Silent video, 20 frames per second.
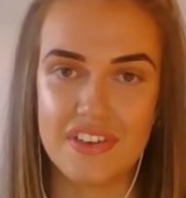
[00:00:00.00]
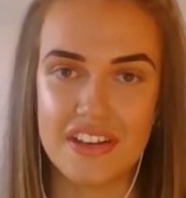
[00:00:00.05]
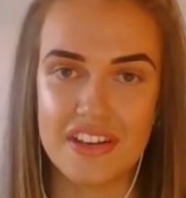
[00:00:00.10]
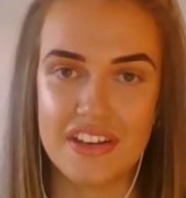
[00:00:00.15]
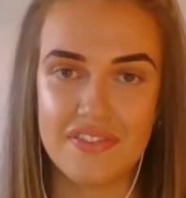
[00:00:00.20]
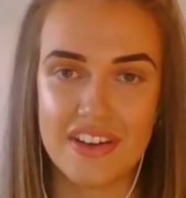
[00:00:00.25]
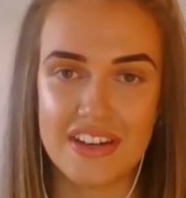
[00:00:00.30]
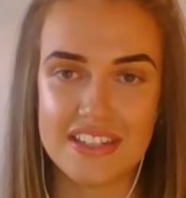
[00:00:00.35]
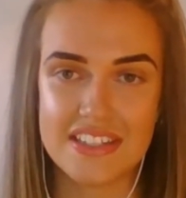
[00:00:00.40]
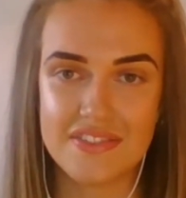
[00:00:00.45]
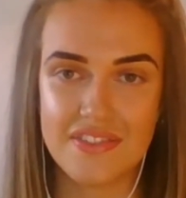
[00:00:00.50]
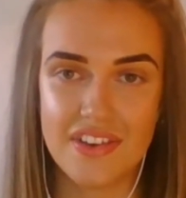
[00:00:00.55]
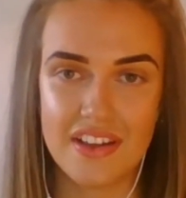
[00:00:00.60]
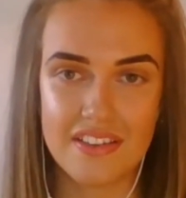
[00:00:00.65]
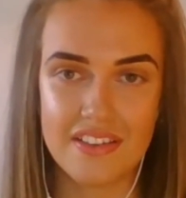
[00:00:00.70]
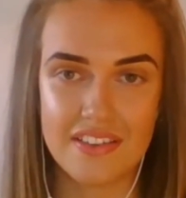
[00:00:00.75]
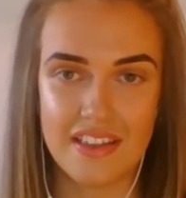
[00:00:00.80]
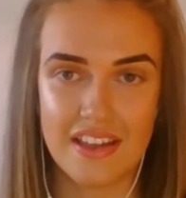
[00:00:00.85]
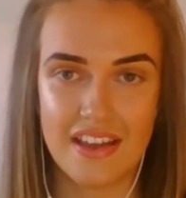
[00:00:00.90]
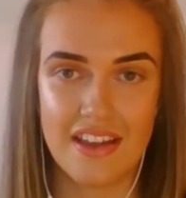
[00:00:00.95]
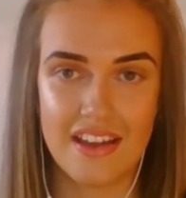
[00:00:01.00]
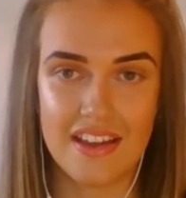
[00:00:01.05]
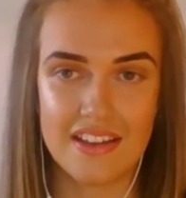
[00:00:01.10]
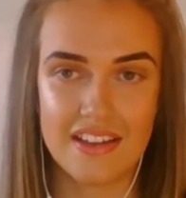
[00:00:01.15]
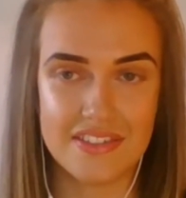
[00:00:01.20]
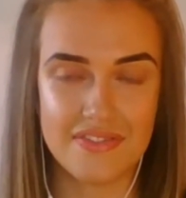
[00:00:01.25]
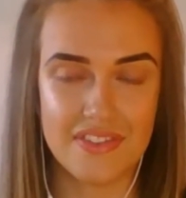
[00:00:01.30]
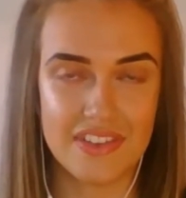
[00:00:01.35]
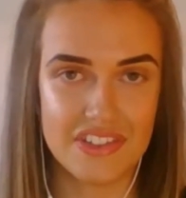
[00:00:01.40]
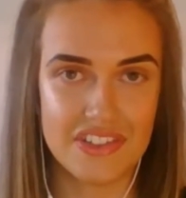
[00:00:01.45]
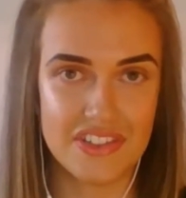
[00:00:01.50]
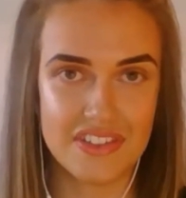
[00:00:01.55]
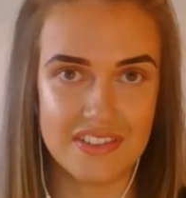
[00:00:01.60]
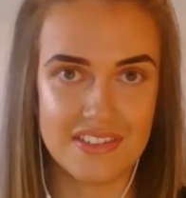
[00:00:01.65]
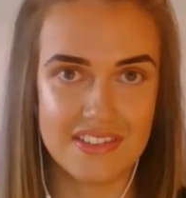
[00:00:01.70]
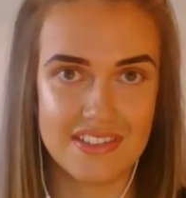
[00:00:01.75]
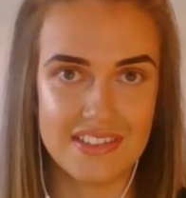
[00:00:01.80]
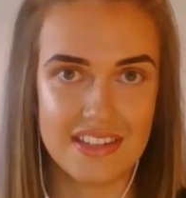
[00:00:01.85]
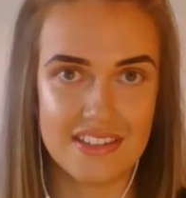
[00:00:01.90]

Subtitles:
ineffective healthcare interventions